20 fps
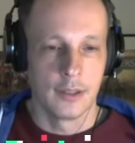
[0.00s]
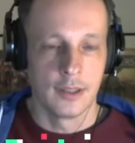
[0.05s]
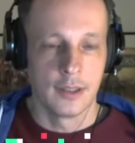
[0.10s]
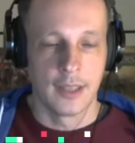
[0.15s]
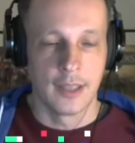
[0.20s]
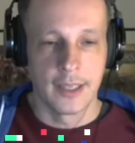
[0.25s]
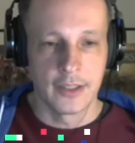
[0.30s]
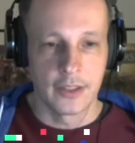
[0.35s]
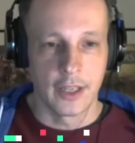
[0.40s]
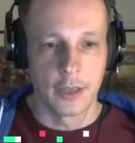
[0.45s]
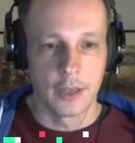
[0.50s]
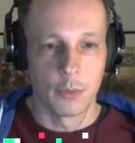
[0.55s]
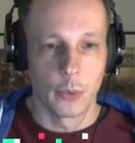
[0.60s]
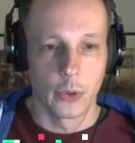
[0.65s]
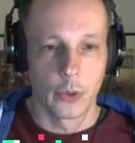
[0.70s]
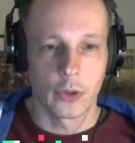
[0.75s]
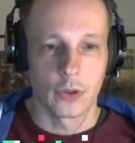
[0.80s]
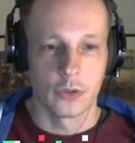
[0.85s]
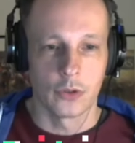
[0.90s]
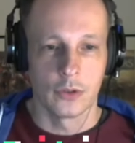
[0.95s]
the day-to-day
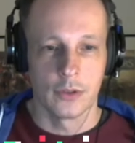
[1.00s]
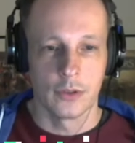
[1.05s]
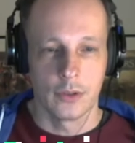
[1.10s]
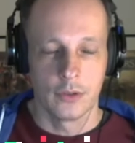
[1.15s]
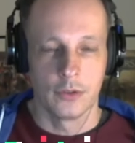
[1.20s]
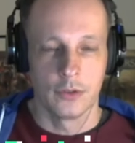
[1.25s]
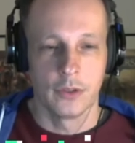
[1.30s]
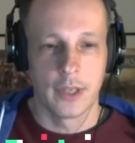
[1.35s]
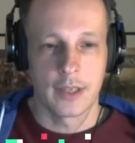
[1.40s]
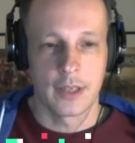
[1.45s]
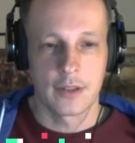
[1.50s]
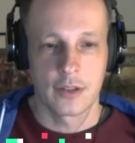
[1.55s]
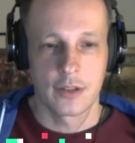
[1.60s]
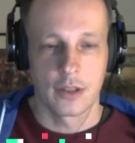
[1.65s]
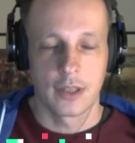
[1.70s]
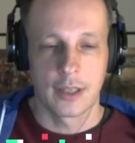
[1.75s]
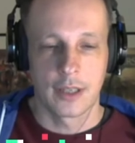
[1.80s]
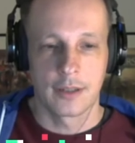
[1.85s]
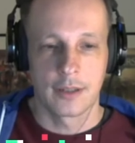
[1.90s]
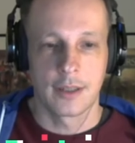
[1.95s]
work on that. So
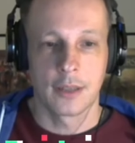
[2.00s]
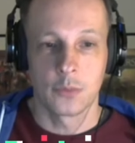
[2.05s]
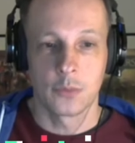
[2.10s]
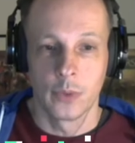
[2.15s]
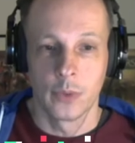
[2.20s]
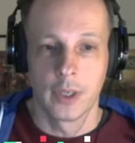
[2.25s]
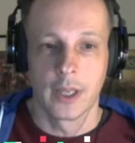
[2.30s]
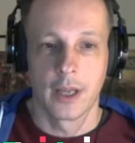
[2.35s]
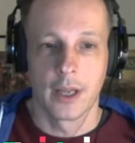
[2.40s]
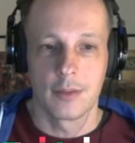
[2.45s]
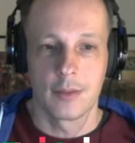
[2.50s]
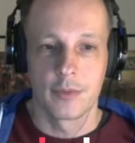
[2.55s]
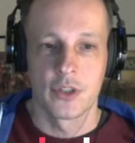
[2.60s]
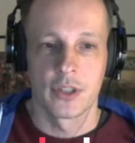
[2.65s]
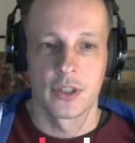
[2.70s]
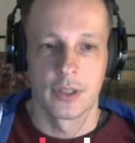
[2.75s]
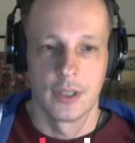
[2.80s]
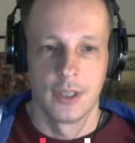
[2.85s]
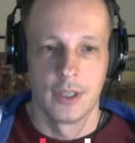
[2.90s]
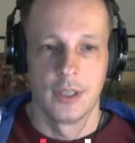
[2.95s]
that really
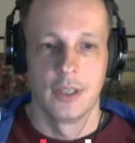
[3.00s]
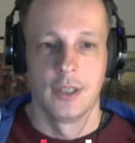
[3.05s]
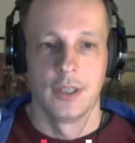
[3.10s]
helps.